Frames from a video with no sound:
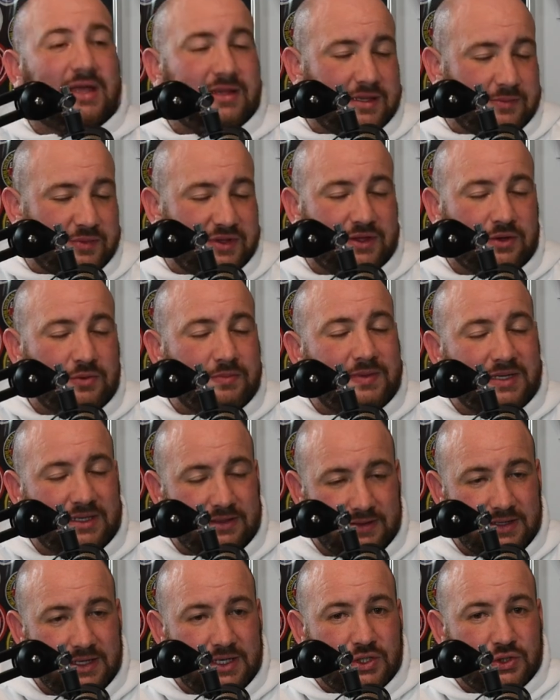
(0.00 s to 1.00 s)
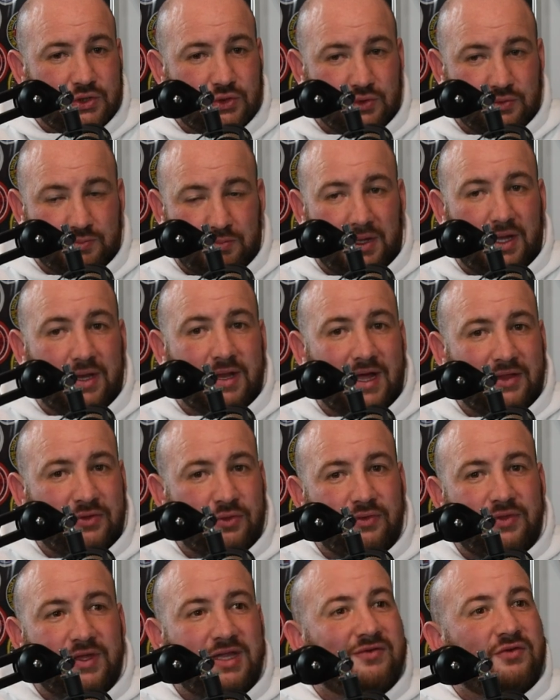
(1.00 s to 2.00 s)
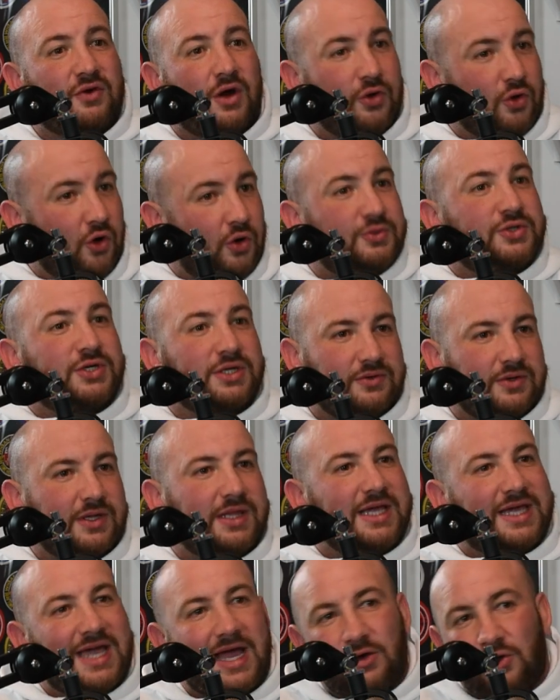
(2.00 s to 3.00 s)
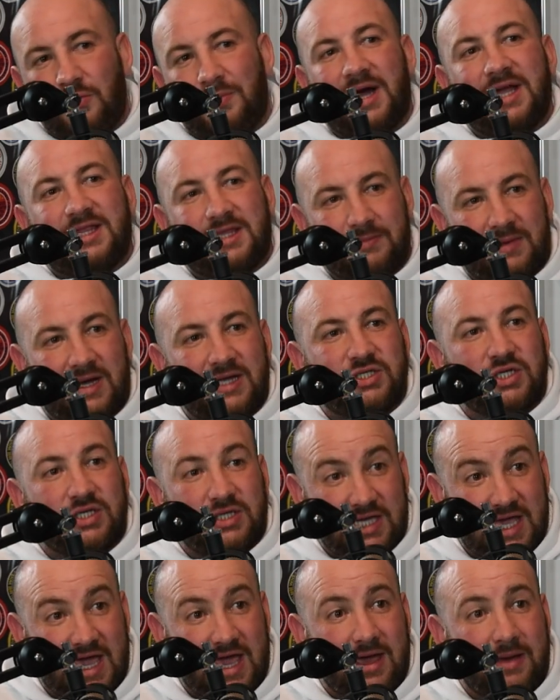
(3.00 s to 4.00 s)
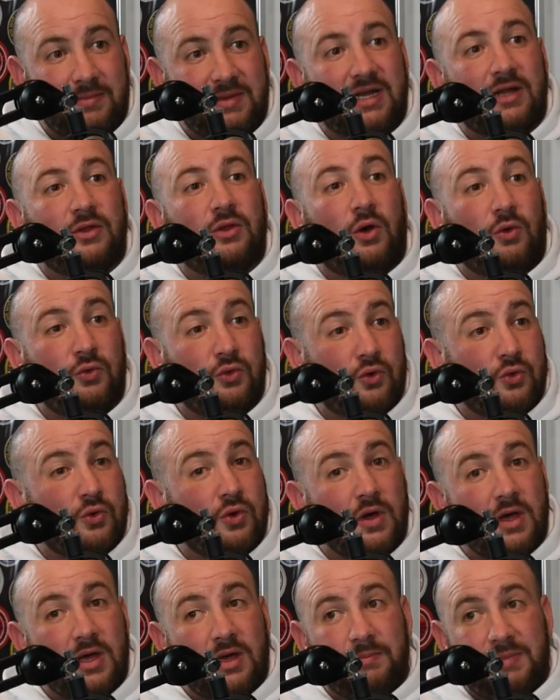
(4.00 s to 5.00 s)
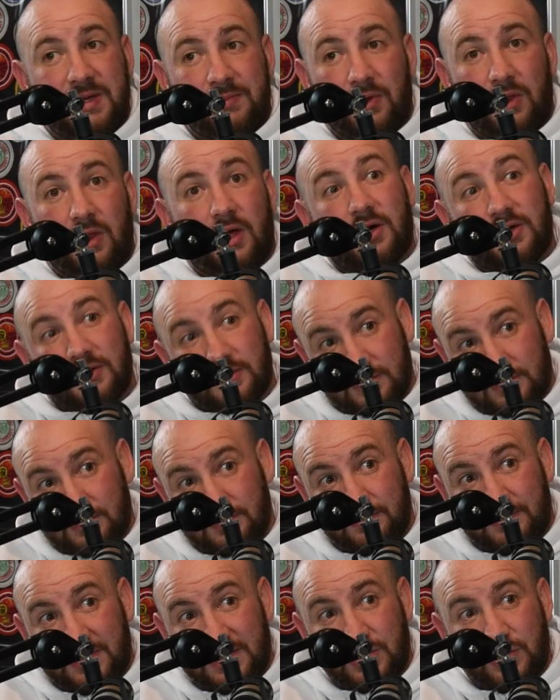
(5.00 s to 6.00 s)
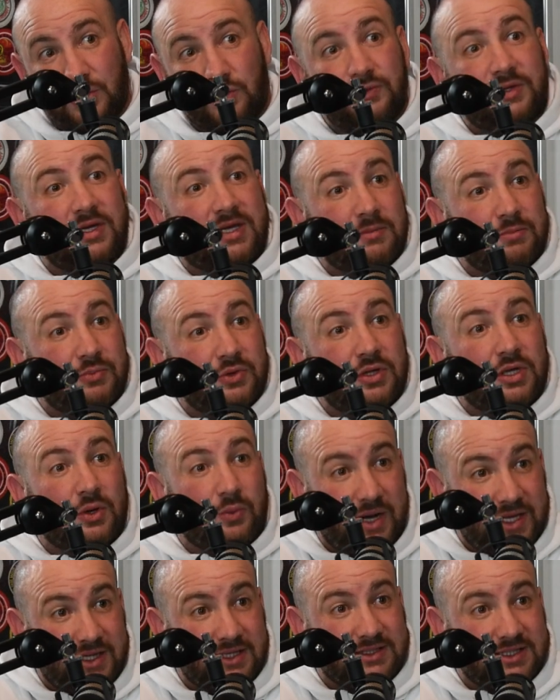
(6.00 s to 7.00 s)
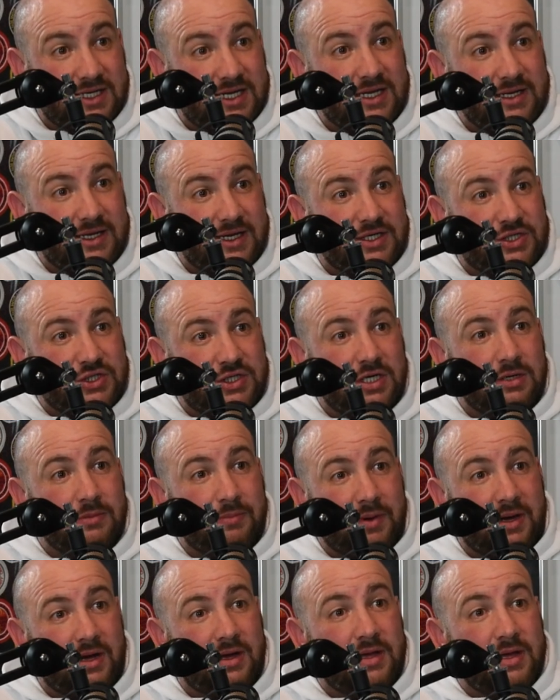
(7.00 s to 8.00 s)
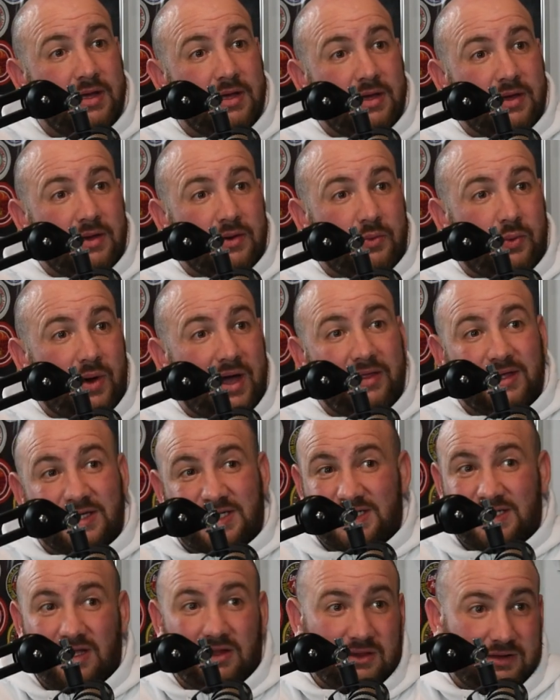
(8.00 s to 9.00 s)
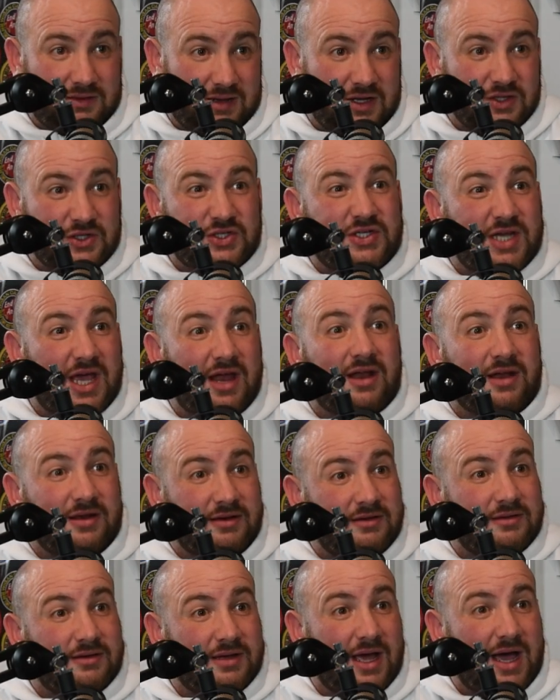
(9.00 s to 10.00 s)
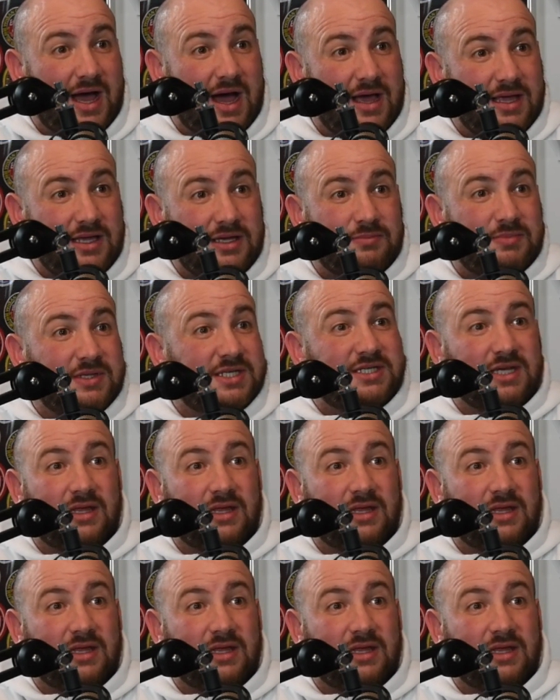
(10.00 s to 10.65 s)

that, without being too blunt, I don't think you've got an option really. You can't go back to magic yet. I mean, although people are being told they can book their weddings again next year, but while it's still uncertain, uh, you'd be